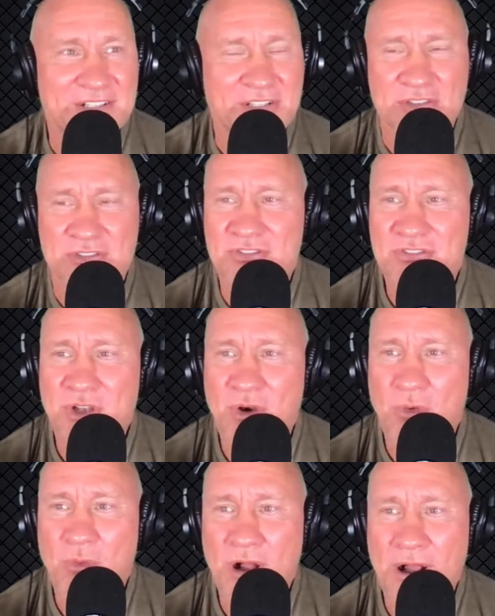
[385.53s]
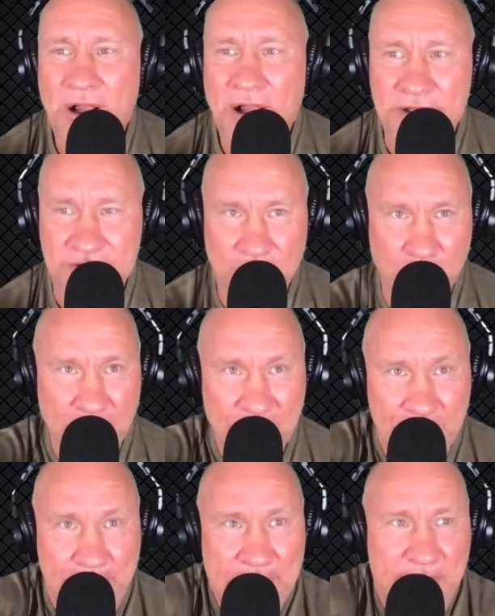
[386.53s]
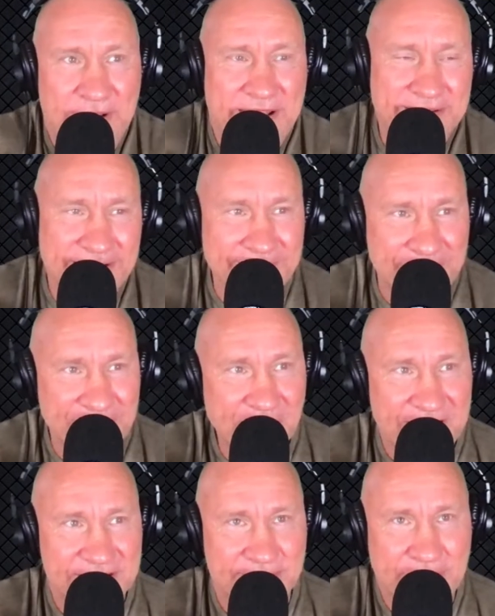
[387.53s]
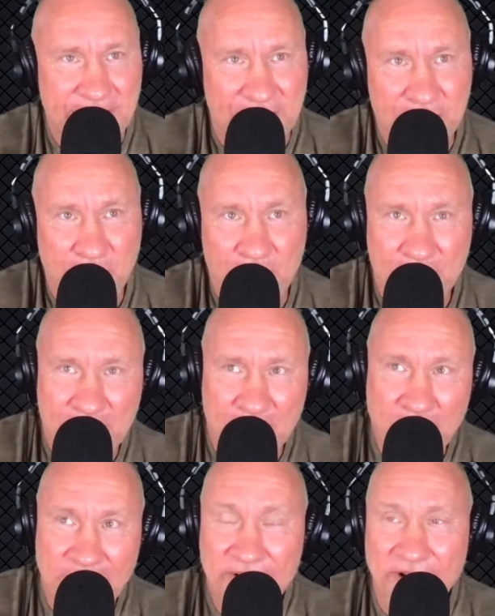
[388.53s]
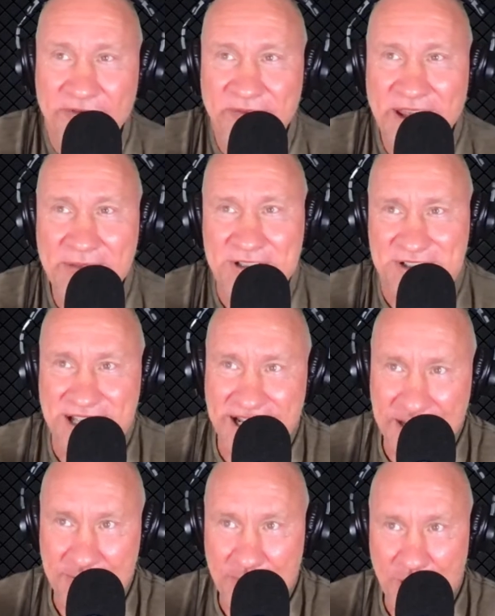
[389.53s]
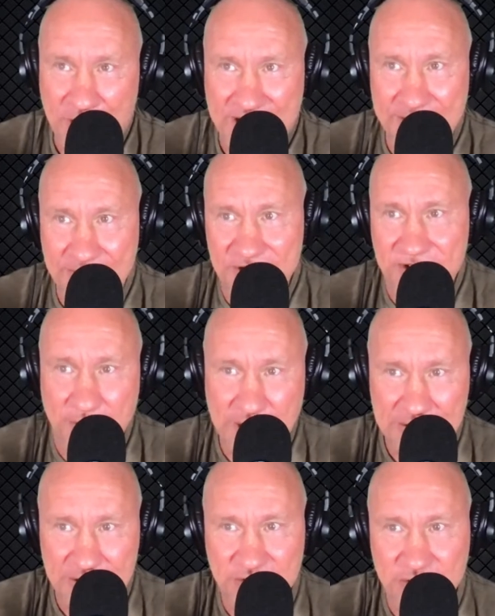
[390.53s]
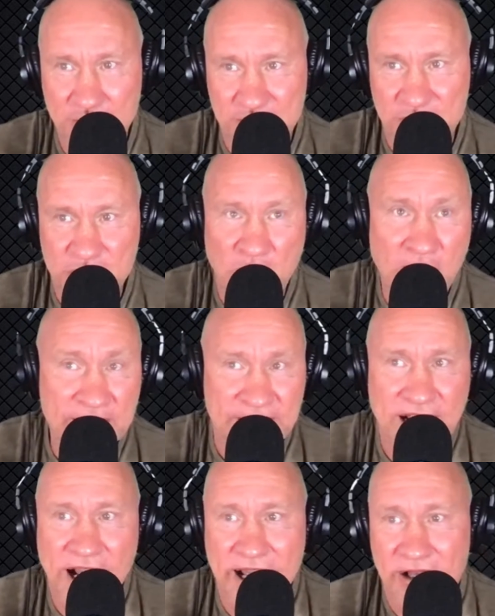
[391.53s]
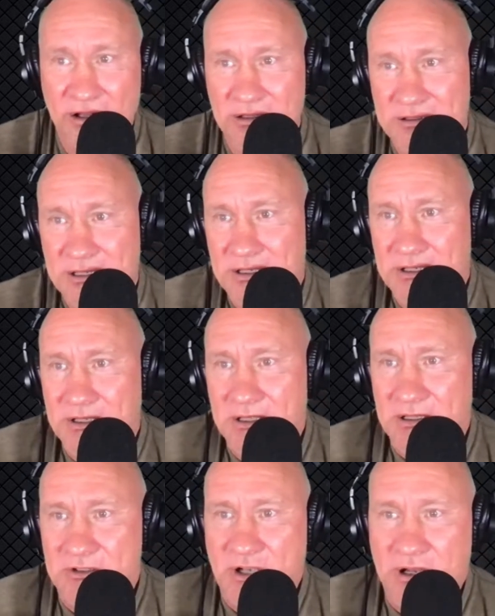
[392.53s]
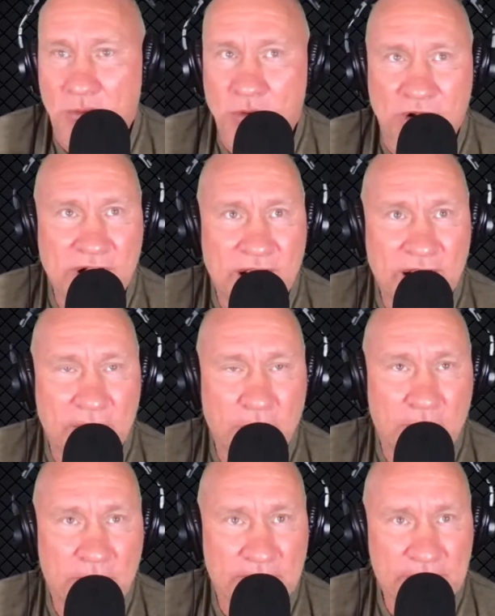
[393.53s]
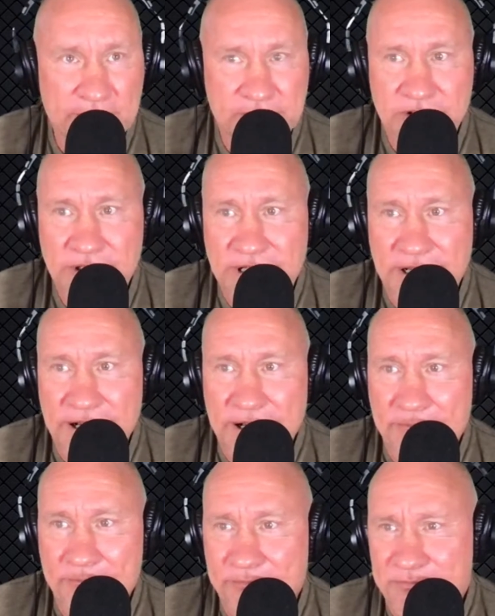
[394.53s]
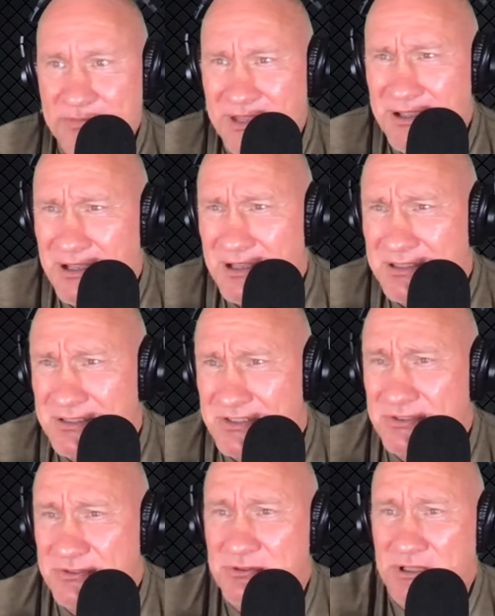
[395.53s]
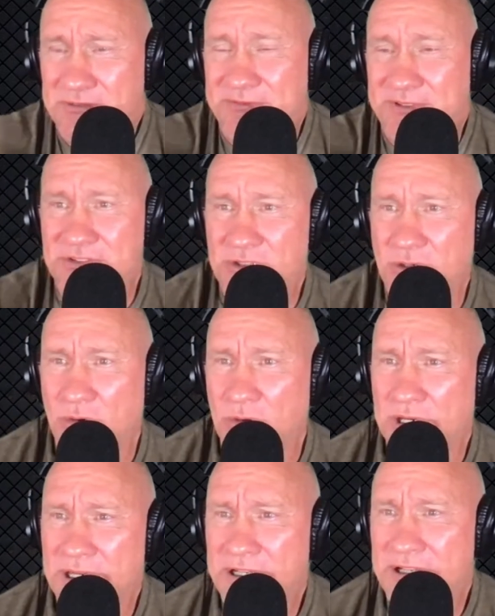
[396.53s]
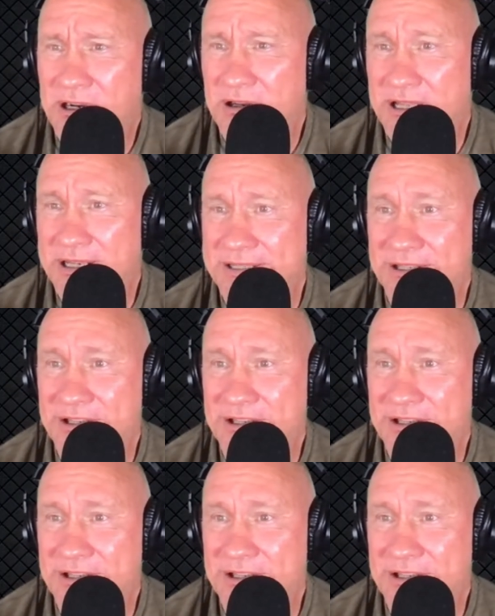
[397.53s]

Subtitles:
So one of the people you guys may not know him, but a famous guy up in Marquette, Michigan, where I went to school, was John Kyle. John and Walt Kyle were brothers. Did you get your truck fixed? No, Carla, I did